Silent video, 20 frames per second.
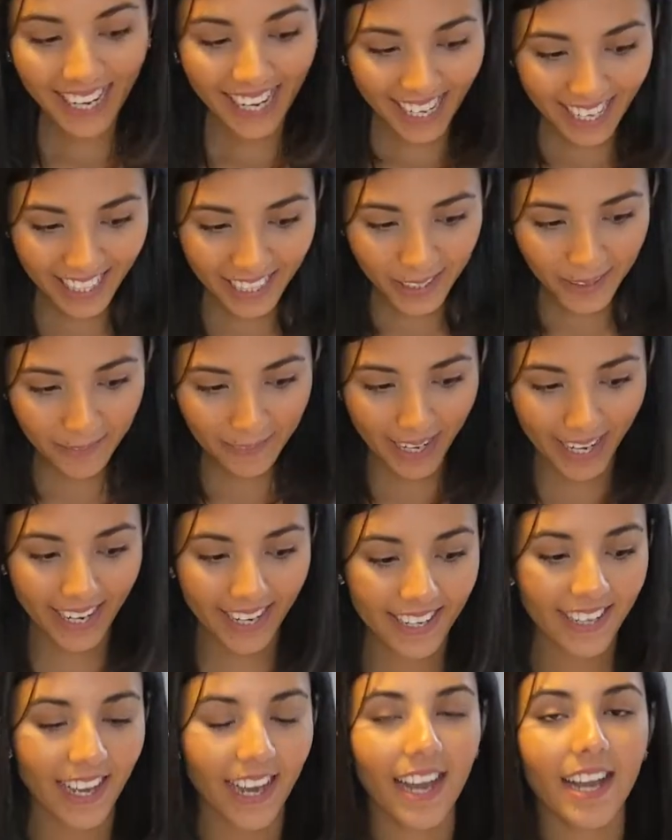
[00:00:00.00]

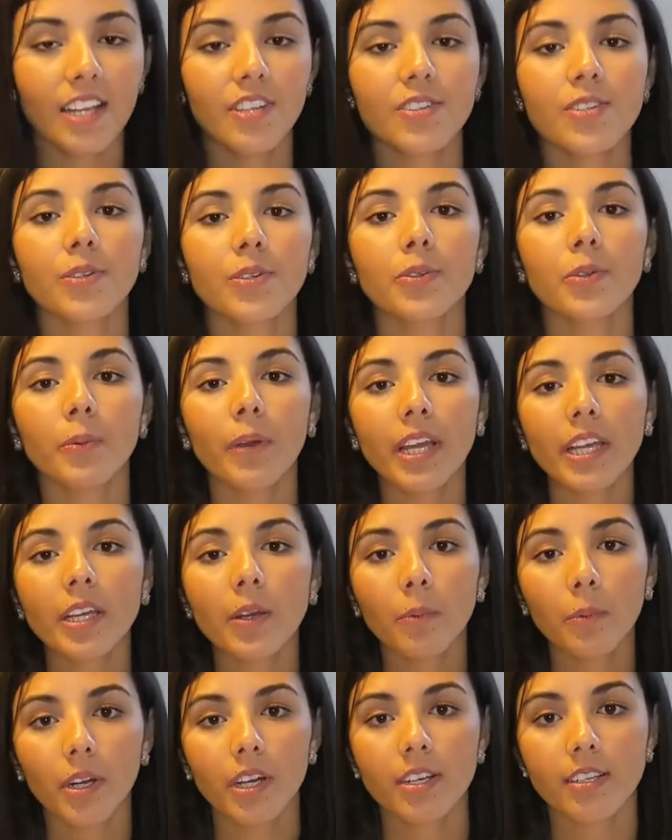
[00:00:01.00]
Anyway, so the way
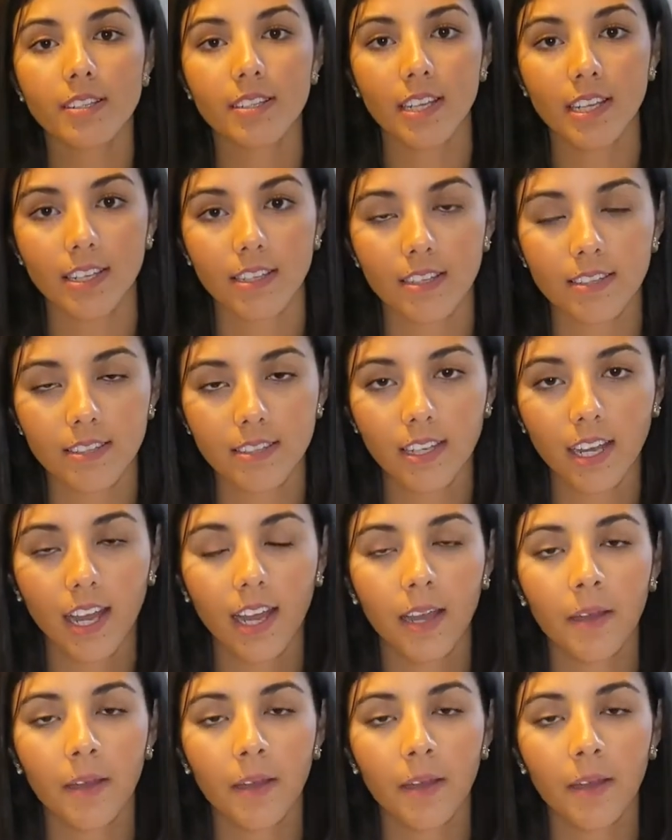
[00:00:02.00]
it works is,